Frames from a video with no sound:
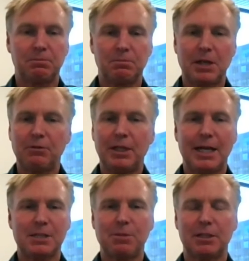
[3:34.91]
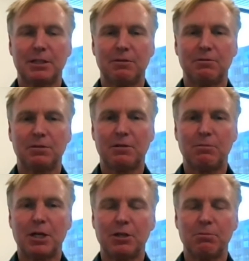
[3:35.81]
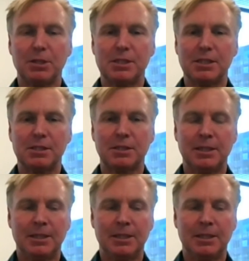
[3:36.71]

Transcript: every aspect of modern business.